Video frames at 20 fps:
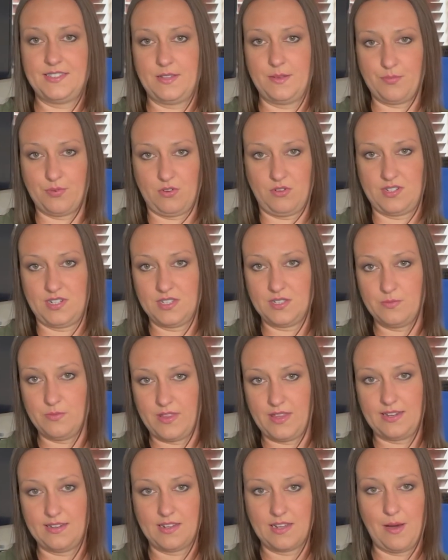the product
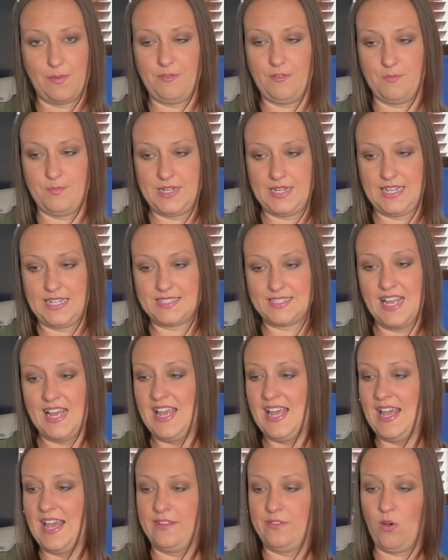within a couple of minutes.
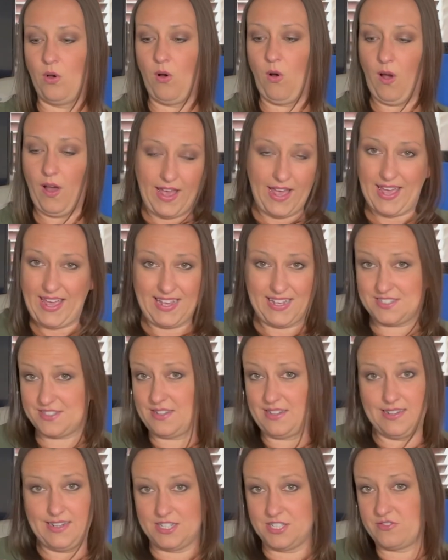And it is
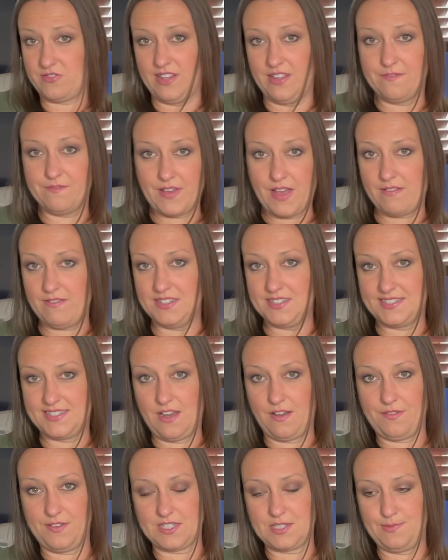literally very
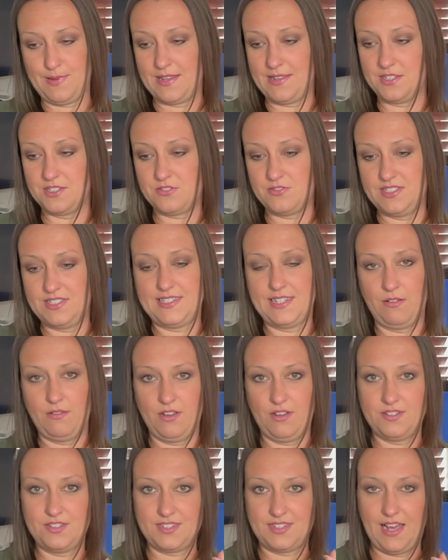self-explanatory.
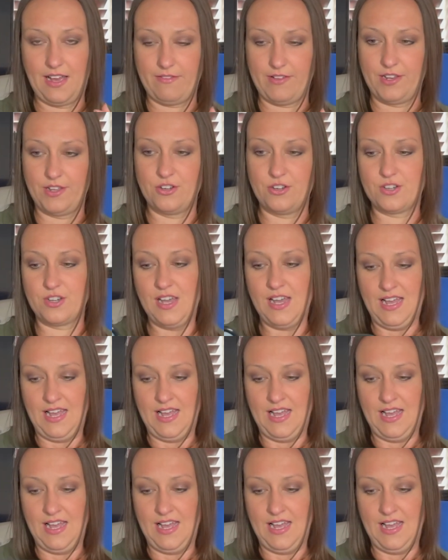Download it, have a look.